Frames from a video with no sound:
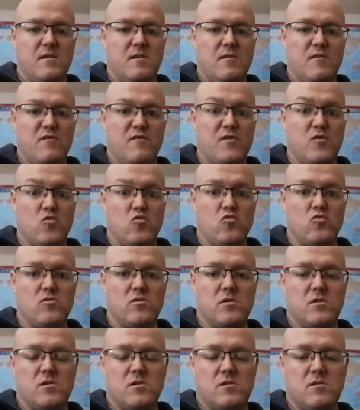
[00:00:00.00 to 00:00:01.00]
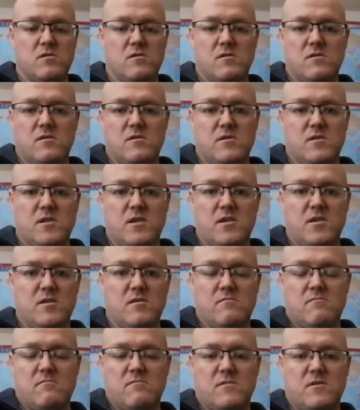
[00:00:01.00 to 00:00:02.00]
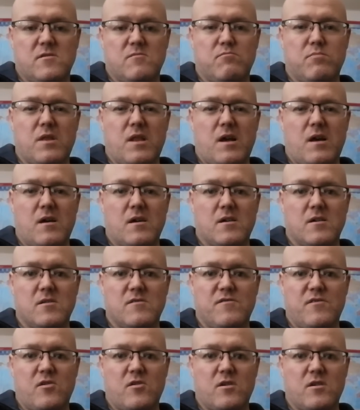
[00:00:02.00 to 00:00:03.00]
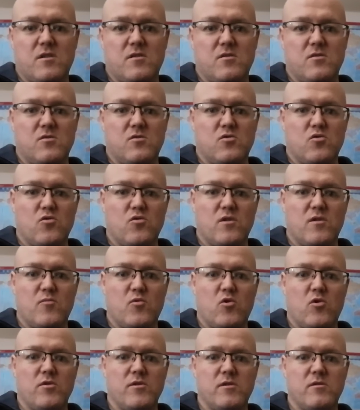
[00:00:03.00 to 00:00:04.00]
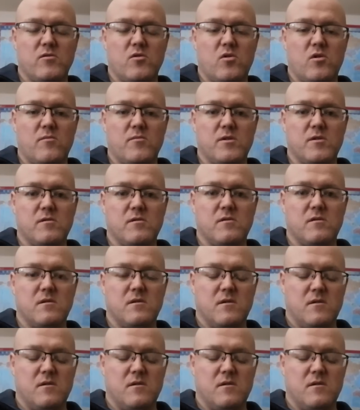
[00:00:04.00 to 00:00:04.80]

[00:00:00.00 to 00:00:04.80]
fields, there's no, it's black as fucking 2 in the morning, know what I mean?